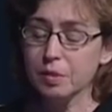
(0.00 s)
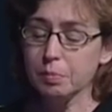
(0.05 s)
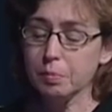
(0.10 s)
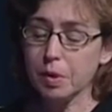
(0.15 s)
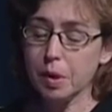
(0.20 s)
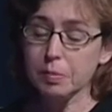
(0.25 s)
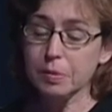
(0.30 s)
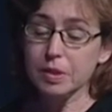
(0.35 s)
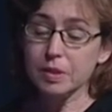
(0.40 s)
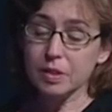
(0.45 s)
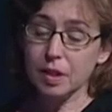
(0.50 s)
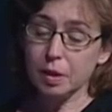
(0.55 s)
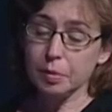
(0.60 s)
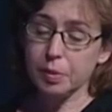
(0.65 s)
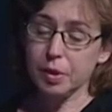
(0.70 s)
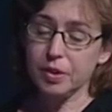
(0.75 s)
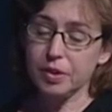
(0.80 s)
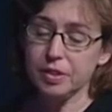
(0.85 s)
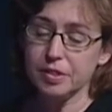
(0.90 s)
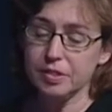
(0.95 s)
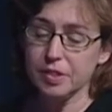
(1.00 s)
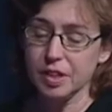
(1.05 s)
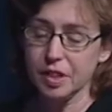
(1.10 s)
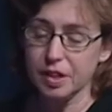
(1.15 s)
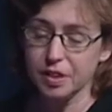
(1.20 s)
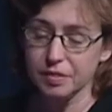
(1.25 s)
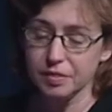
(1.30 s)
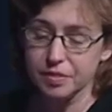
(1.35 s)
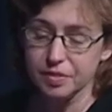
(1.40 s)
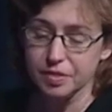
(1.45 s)
Public libraries
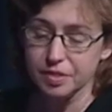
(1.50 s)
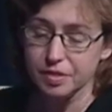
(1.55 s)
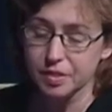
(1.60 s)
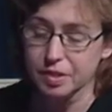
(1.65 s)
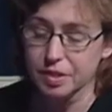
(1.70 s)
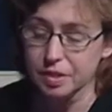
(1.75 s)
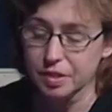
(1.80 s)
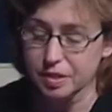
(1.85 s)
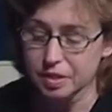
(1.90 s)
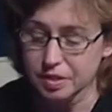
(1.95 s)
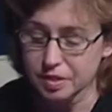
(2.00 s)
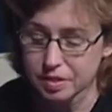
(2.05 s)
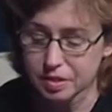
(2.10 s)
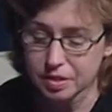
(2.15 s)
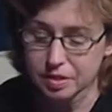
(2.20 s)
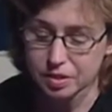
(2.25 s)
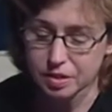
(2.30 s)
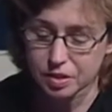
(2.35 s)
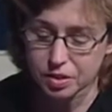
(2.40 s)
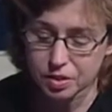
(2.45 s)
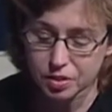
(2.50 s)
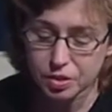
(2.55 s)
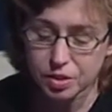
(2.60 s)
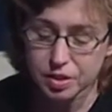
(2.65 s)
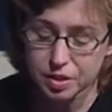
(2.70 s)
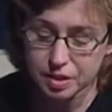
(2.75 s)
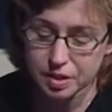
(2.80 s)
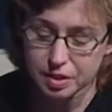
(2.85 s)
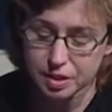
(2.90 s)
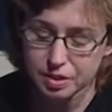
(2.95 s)
have the
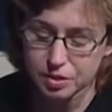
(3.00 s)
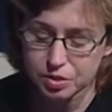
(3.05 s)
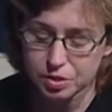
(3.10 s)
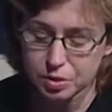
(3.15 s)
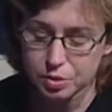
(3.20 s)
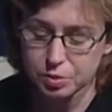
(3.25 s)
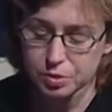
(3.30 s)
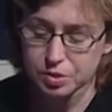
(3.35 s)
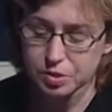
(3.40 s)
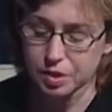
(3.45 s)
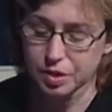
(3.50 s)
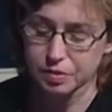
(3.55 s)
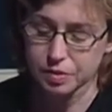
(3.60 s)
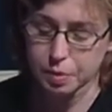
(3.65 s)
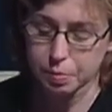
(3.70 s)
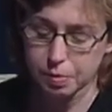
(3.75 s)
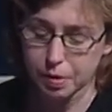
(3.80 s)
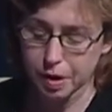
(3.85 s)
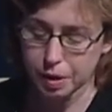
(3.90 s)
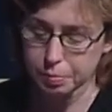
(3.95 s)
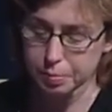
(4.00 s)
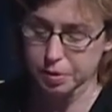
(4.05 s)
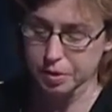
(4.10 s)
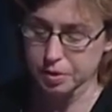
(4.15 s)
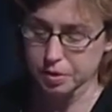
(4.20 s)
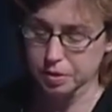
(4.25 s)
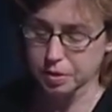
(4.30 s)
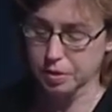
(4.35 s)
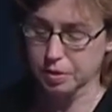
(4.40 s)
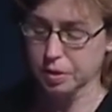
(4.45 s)
current issues of the
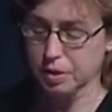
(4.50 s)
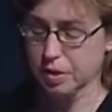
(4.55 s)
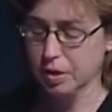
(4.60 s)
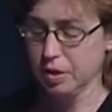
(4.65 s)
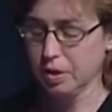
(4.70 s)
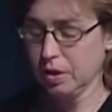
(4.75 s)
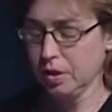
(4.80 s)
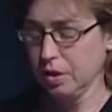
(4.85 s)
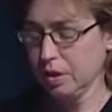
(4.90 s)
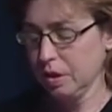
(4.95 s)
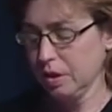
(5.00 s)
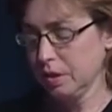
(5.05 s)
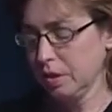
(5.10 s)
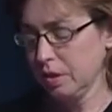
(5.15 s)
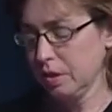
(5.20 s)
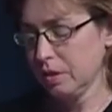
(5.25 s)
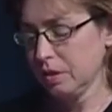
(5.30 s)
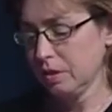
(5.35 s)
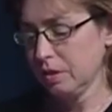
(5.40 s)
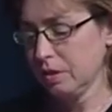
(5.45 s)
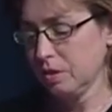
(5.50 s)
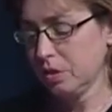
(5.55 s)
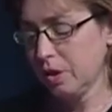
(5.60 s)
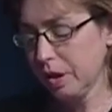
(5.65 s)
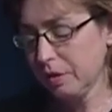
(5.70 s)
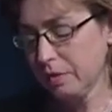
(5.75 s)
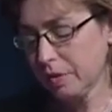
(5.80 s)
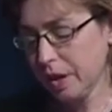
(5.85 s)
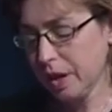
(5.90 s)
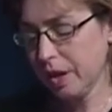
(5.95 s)
popular
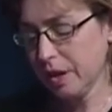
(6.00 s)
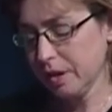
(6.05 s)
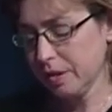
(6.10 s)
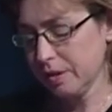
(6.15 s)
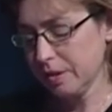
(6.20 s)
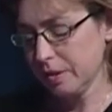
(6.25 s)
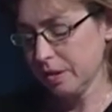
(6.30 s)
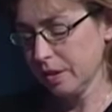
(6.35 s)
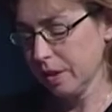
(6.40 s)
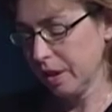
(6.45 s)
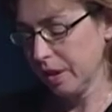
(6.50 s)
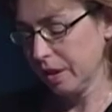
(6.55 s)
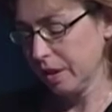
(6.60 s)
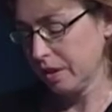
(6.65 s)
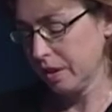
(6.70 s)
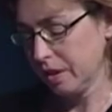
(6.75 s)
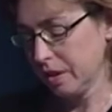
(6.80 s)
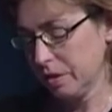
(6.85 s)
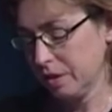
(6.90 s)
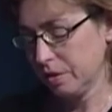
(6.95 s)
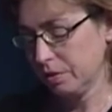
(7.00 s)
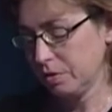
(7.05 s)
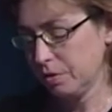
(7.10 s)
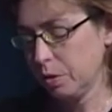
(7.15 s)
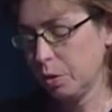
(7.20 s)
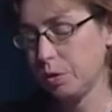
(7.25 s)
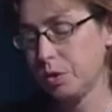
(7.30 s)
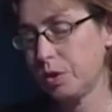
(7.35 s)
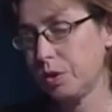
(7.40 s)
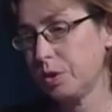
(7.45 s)
travel guides like
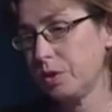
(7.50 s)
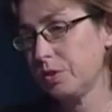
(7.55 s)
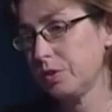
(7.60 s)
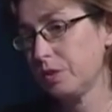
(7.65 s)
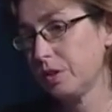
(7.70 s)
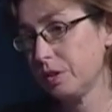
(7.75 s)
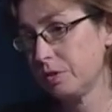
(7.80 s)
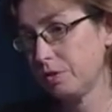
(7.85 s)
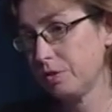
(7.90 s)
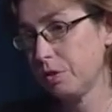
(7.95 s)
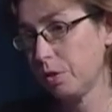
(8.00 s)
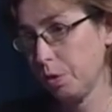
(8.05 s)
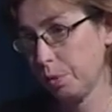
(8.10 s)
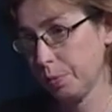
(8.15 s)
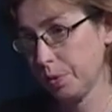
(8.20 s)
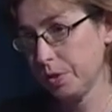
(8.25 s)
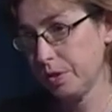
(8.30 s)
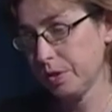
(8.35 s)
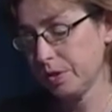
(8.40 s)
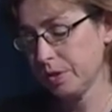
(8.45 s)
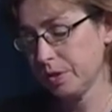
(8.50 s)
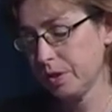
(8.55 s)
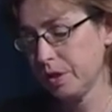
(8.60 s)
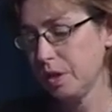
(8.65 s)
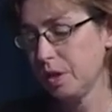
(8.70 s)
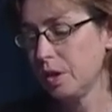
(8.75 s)
Fodor's and Frommer's.